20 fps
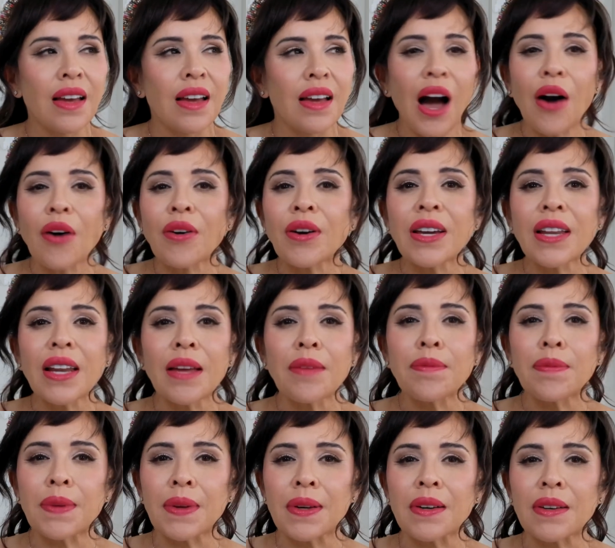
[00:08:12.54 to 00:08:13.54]
How could I
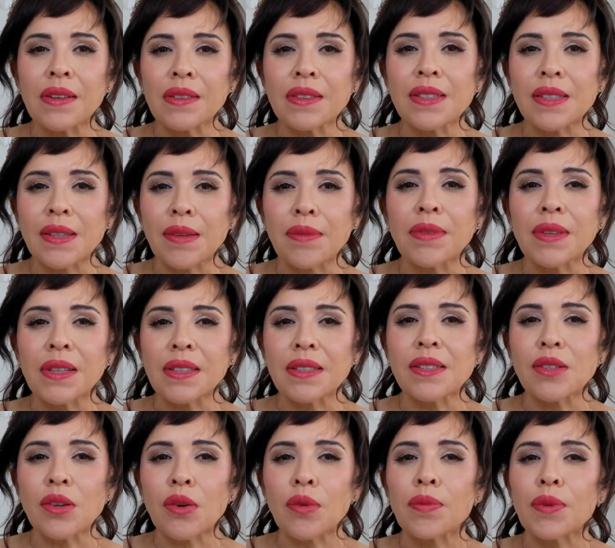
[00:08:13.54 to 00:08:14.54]
build something
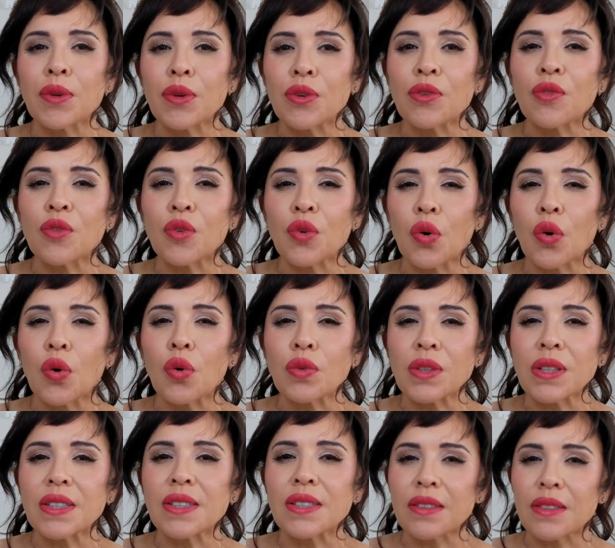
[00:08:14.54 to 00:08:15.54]
so beautiful
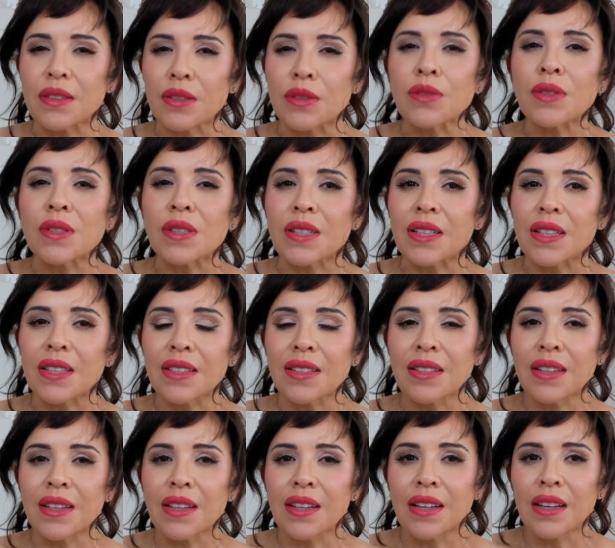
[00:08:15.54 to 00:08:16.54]
only to lose it?
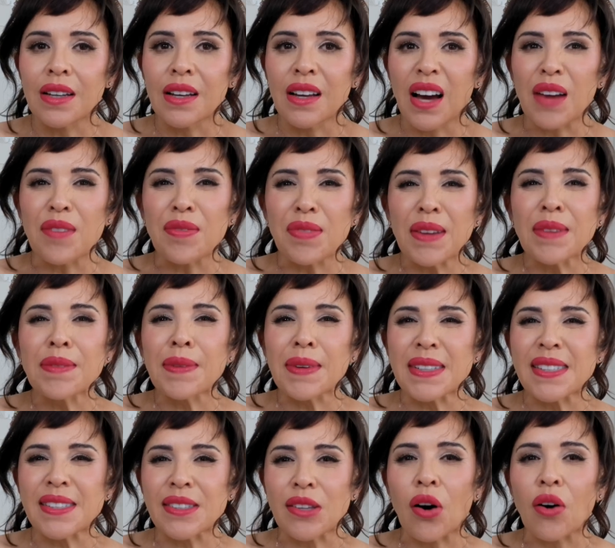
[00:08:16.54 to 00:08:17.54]
I blamed
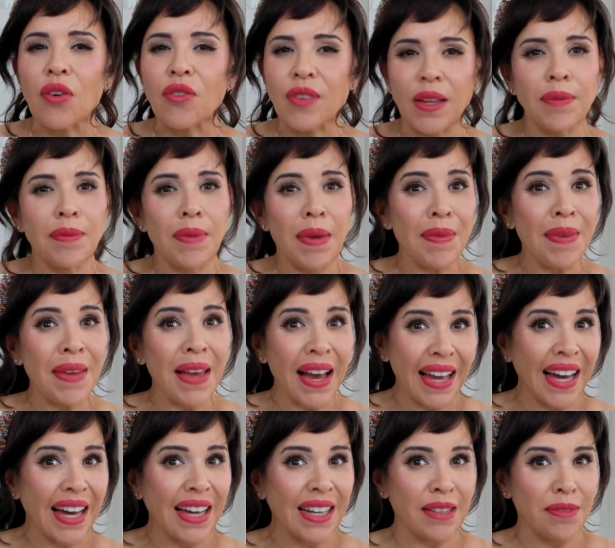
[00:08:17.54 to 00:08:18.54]
myself, like maybe I
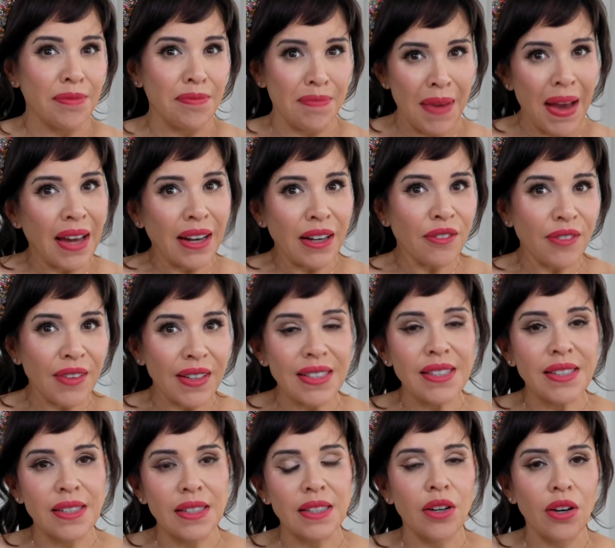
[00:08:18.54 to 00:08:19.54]
hadn't
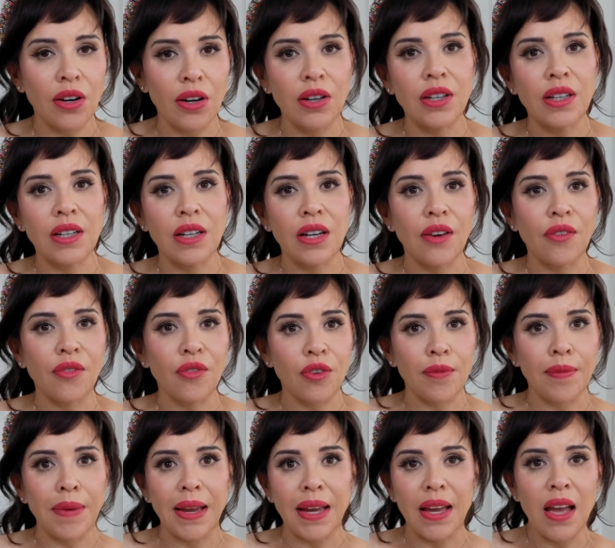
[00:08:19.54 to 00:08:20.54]
manifested hard enough or
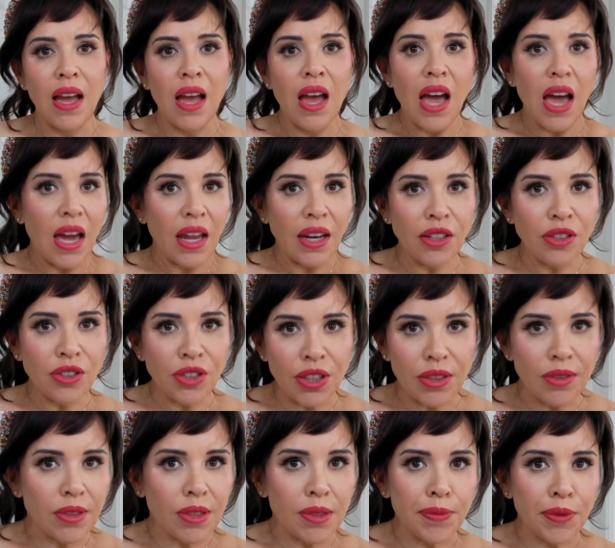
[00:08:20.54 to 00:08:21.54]
my
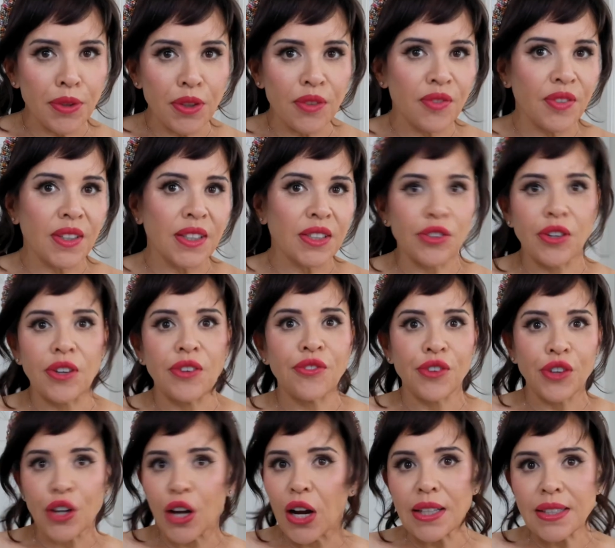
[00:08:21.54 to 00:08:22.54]
energy was perfect or I
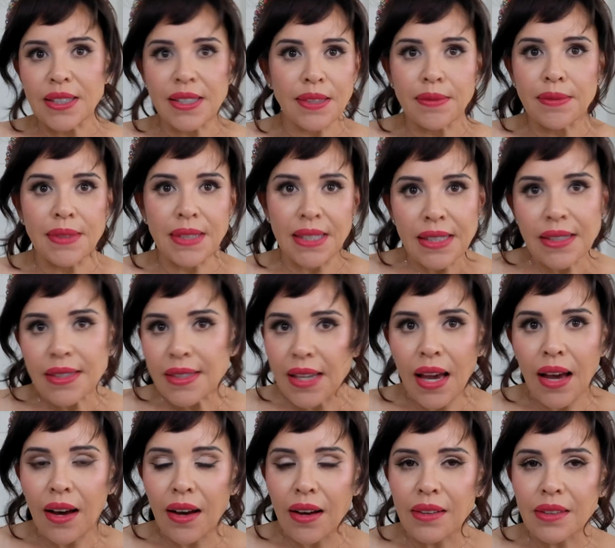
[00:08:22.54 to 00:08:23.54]
forgot some
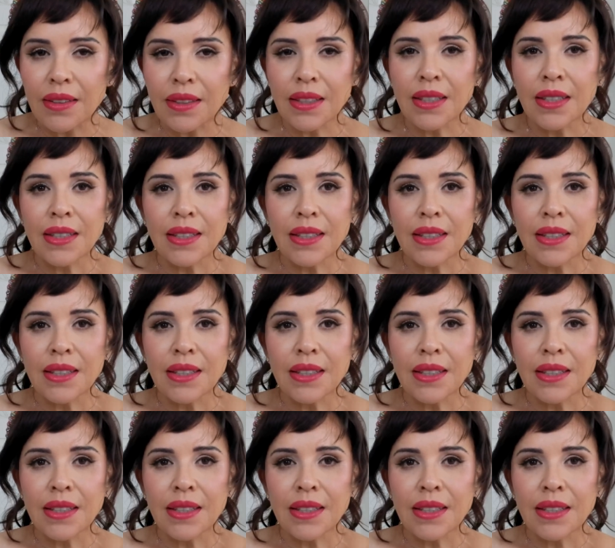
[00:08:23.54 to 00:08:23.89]
detail.